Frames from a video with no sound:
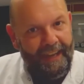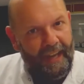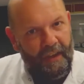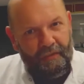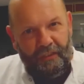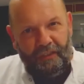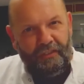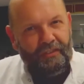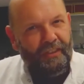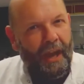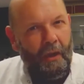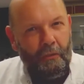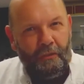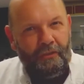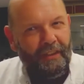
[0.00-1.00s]
If the
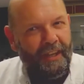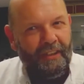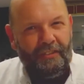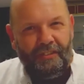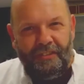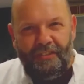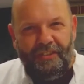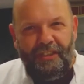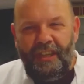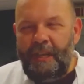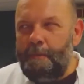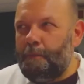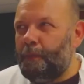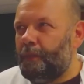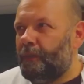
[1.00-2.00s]
sound is
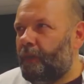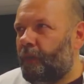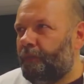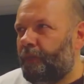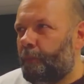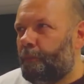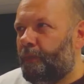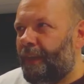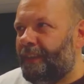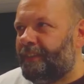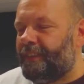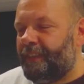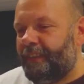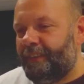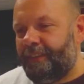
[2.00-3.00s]
cheap of your
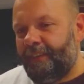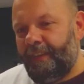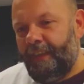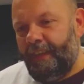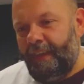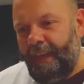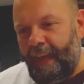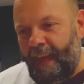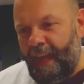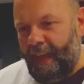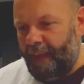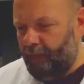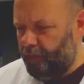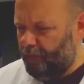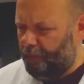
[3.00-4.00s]
bracelet
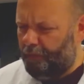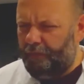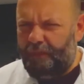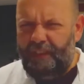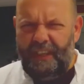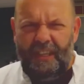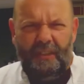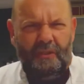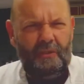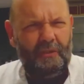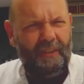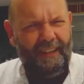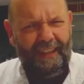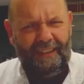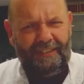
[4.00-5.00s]
and the feel